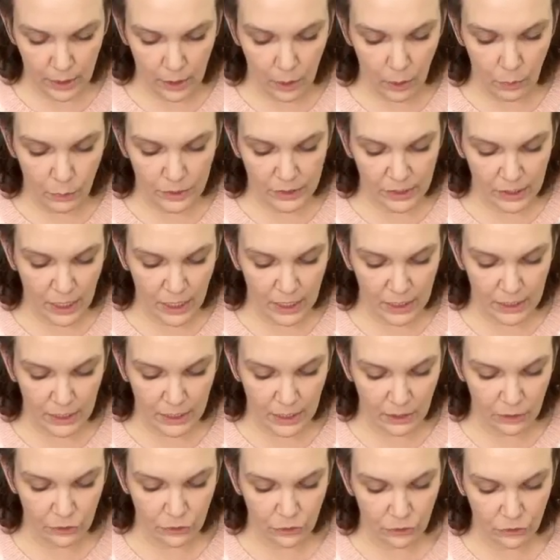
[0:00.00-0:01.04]
I could always cut
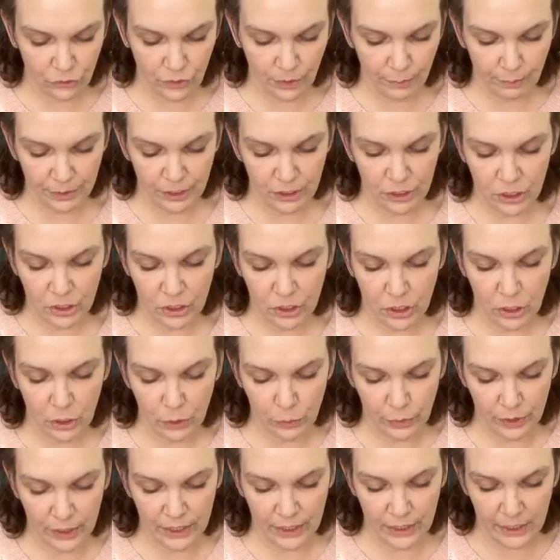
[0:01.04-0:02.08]
another strip and just
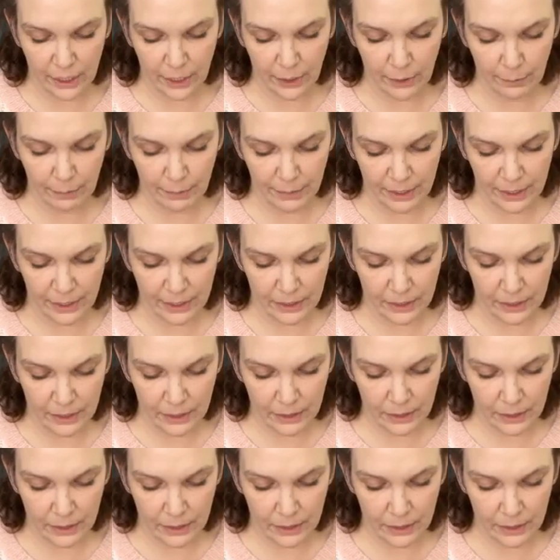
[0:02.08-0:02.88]
glue it in there, but